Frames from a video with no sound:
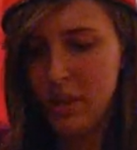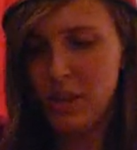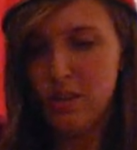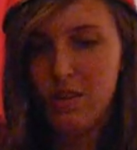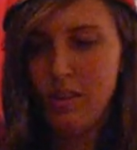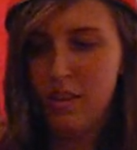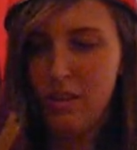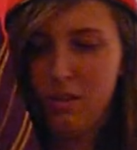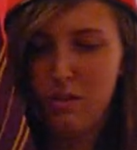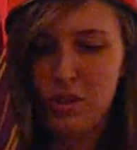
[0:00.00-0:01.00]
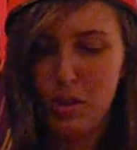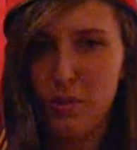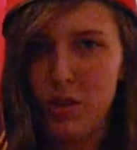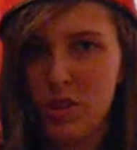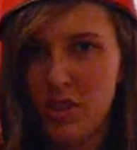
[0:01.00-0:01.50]
Yeah, which
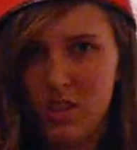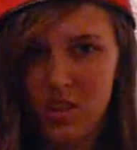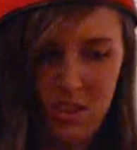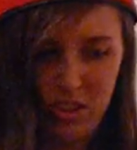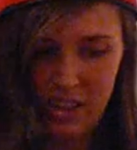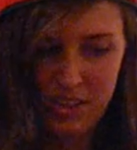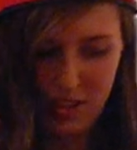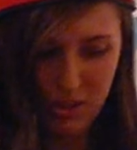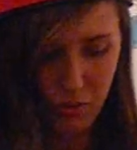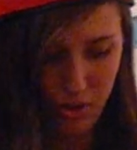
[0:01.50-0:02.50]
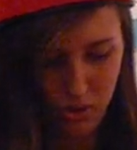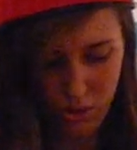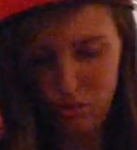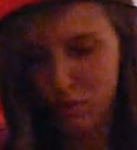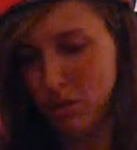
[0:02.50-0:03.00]
I purchased in the last 6
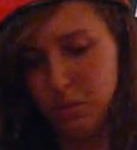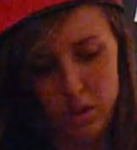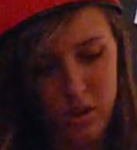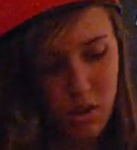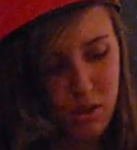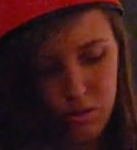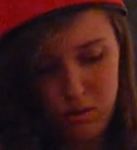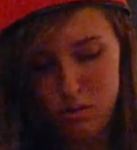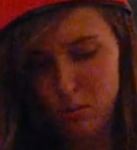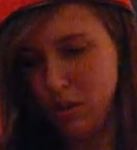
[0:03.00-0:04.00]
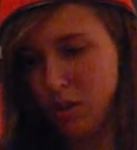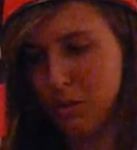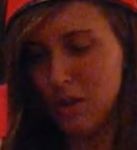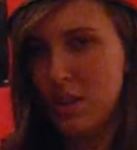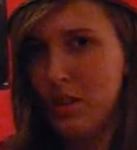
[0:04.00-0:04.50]
months or so, and they were like
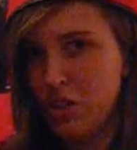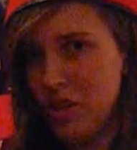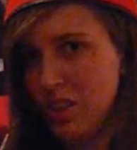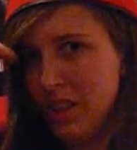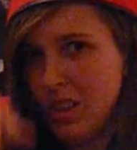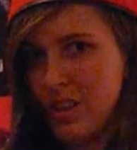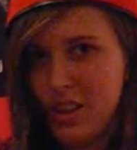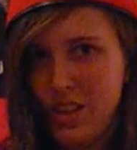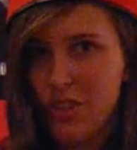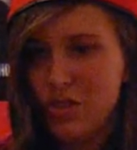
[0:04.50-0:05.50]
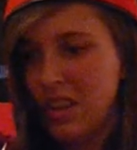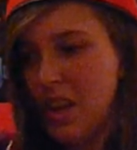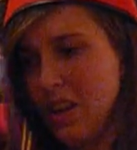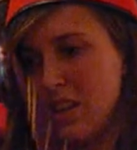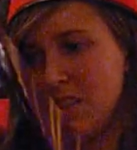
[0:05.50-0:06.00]
20 quid each. So
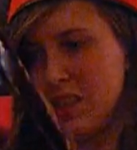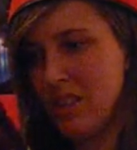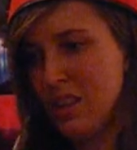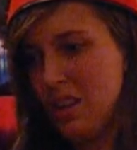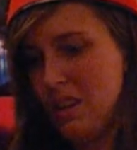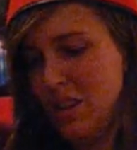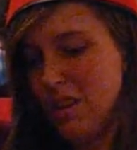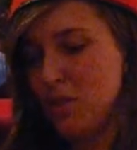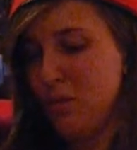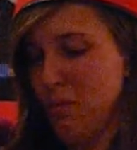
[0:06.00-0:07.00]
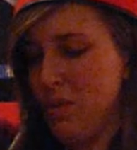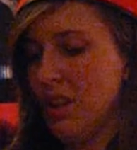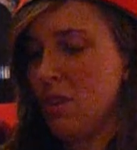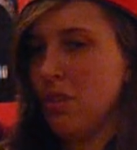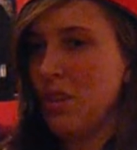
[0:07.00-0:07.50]
I guess that's not
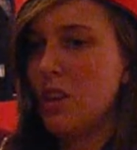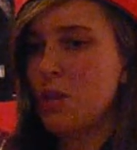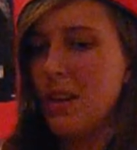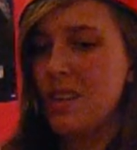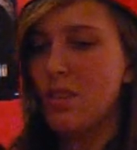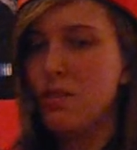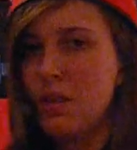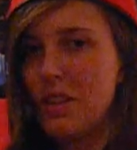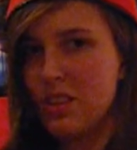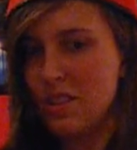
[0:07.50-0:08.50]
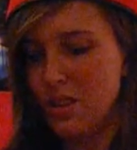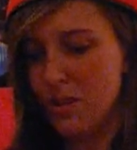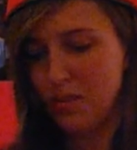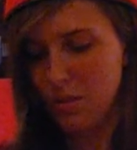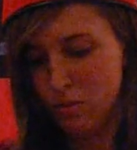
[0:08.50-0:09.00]
particularly expensive, but as I
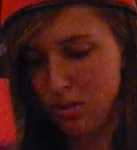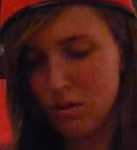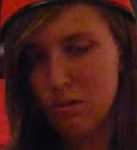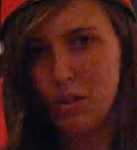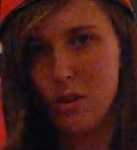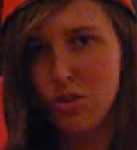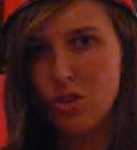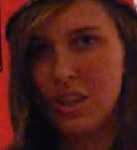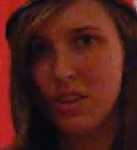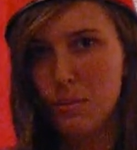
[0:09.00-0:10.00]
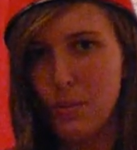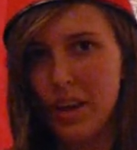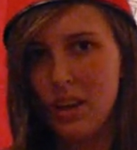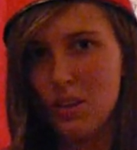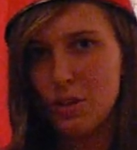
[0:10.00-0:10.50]
said, I'm not hugely into
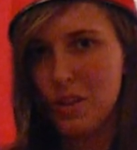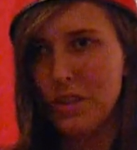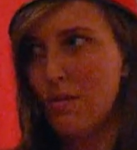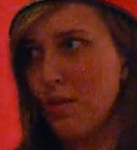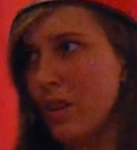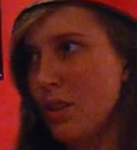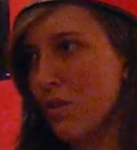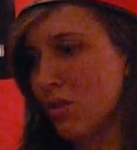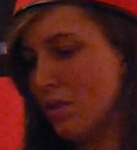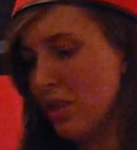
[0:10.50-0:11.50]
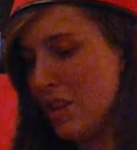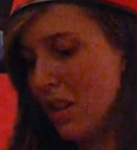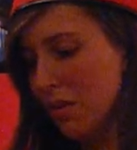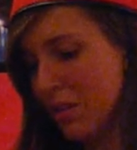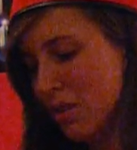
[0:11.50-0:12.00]
buying expensive things just for the
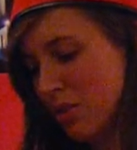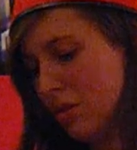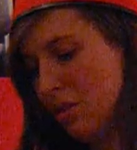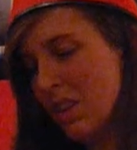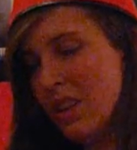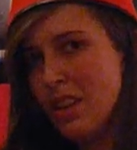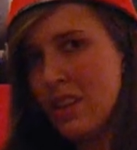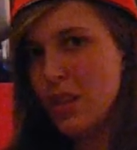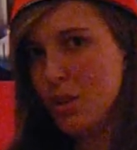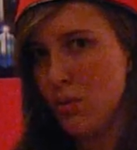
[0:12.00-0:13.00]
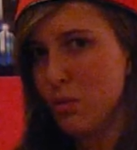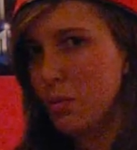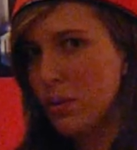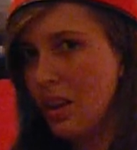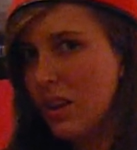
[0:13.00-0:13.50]
sake of it, so that's
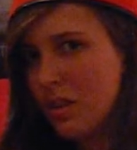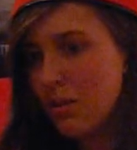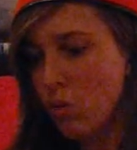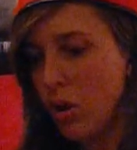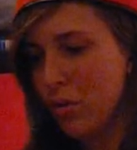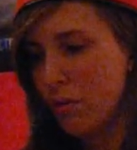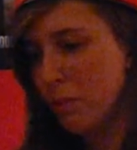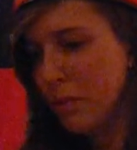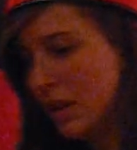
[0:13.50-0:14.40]
probably one of